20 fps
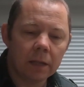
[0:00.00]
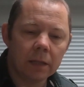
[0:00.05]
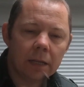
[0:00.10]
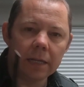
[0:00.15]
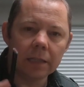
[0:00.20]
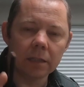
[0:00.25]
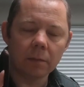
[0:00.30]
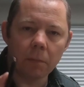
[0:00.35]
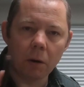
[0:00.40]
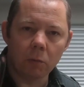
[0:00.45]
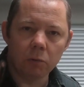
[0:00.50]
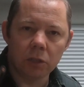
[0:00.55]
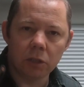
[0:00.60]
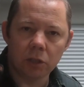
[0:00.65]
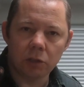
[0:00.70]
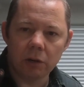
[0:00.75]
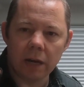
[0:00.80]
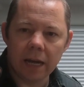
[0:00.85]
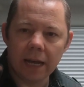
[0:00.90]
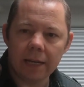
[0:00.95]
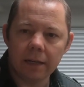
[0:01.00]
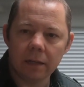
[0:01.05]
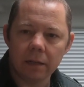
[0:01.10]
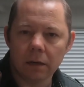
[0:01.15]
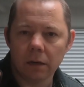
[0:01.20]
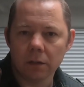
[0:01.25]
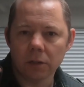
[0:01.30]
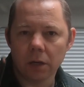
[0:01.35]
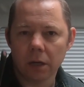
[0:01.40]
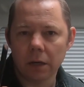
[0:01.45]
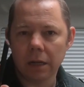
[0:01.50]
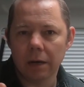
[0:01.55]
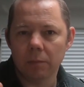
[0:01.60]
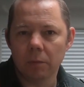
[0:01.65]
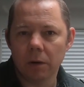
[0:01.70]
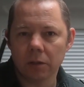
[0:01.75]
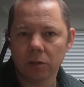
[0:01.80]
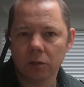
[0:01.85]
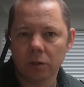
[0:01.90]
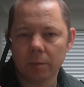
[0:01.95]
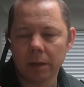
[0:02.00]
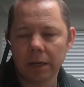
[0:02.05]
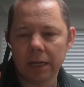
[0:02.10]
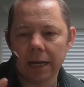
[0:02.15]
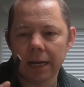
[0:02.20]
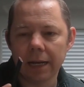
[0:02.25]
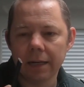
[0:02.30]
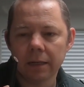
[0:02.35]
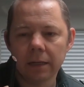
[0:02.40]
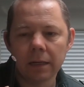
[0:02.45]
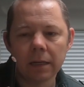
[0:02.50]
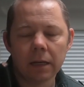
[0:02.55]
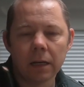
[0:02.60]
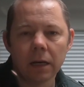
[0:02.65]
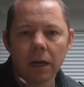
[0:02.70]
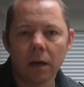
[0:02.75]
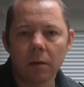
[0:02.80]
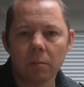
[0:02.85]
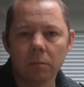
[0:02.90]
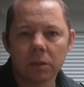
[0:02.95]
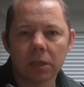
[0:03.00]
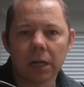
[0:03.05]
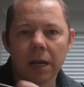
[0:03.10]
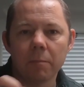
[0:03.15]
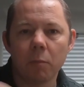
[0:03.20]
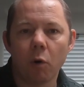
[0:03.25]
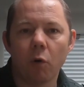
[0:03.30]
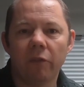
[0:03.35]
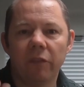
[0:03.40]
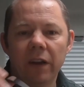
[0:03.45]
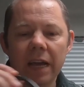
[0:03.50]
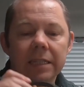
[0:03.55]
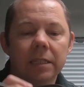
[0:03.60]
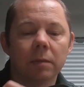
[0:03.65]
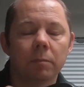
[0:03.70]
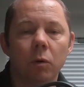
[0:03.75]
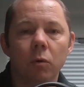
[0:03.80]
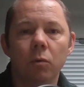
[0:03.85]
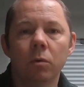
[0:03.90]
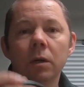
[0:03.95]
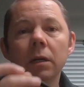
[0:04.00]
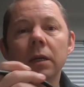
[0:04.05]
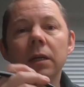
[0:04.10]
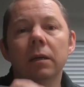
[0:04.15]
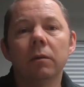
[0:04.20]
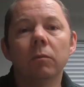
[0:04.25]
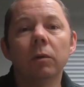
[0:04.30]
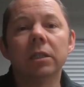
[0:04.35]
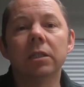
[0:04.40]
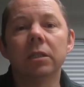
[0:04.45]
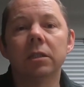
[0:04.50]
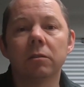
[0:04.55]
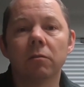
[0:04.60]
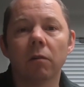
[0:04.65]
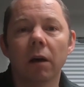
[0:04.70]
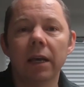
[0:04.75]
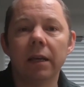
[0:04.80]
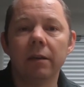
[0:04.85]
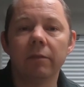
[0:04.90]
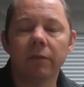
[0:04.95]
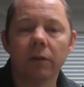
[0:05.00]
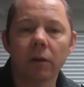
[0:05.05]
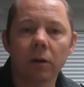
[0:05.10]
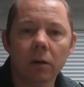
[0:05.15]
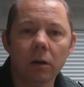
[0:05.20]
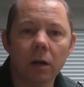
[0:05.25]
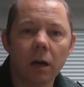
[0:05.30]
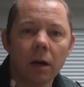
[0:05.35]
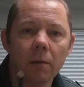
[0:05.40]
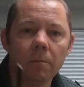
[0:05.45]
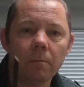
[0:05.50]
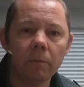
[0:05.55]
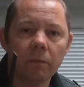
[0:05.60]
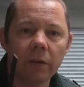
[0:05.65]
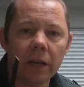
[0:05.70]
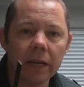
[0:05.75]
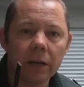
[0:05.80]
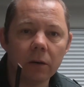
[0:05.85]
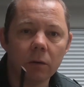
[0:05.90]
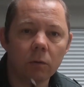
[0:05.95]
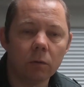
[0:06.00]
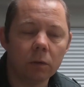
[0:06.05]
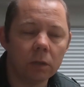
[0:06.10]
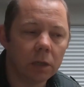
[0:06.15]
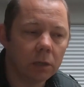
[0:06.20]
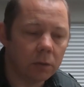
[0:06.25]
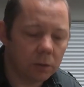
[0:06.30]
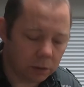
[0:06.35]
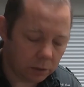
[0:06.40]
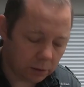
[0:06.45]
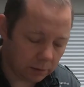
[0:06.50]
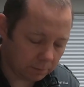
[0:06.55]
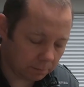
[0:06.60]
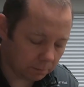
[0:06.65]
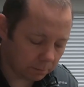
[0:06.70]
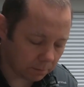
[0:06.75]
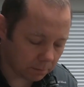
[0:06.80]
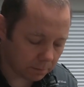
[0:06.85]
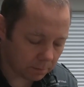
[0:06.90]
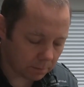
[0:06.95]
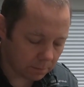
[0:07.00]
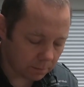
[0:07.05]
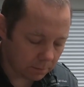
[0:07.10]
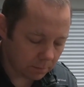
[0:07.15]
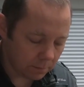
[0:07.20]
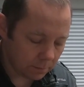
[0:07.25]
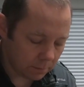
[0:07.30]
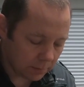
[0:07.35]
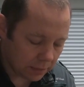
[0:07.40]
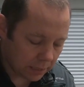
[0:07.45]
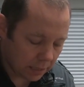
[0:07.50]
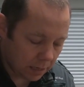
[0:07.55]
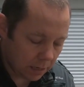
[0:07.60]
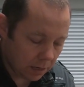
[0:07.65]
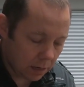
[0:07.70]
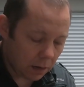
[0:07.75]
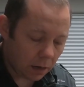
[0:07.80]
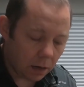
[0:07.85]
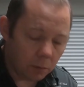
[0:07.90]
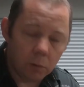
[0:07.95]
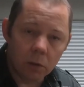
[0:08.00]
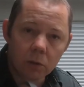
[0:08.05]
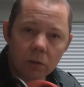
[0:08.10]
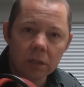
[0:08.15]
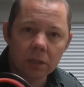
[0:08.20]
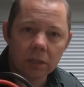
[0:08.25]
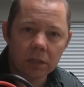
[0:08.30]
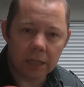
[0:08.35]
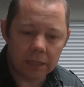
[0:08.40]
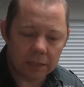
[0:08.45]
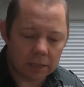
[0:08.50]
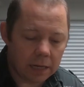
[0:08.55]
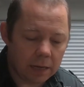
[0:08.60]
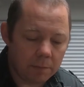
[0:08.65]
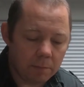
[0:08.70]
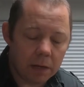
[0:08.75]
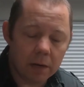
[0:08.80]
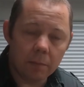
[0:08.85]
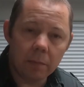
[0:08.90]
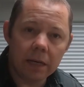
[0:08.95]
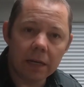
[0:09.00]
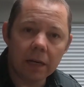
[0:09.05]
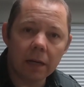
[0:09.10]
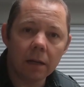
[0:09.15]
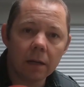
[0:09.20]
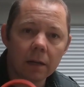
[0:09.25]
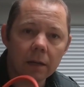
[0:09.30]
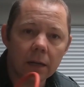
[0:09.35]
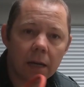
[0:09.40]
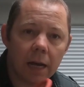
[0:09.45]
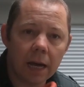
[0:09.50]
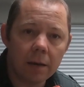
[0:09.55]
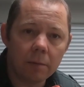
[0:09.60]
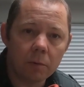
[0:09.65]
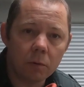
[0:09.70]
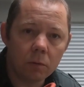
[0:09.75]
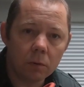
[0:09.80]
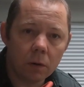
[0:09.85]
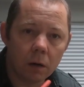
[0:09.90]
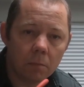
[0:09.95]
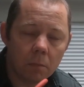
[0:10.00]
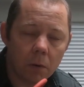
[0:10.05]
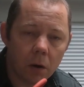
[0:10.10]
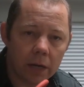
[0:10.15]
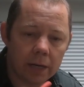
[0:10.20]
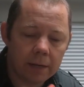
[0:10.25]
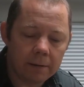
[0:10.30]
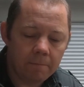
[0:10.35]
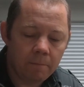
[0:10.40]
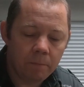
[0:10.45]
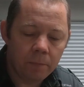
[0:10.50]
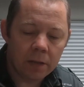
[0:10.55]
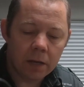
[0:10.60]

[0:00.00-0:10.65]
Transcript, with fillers: These are multi-strand, and I'll show you that when I strip it down, so they're more flexible, which is great for vehicle use. I'm using 16mm cable on mine.